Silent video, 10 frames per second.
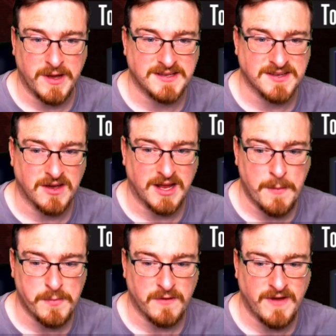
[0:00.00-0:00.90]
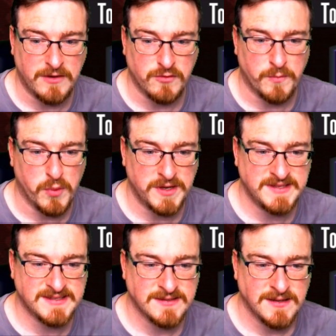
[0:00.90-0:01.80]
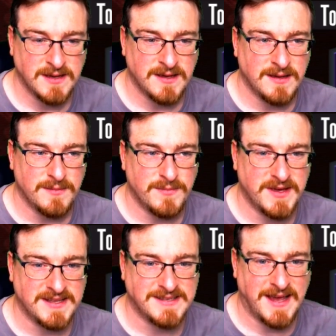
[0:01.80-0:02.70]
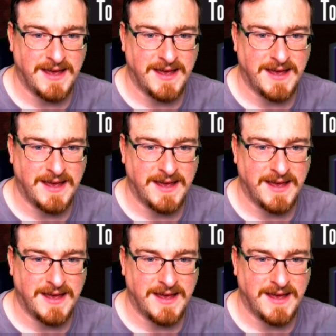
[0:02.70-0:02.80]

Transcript: because I got a couple of 100 points. But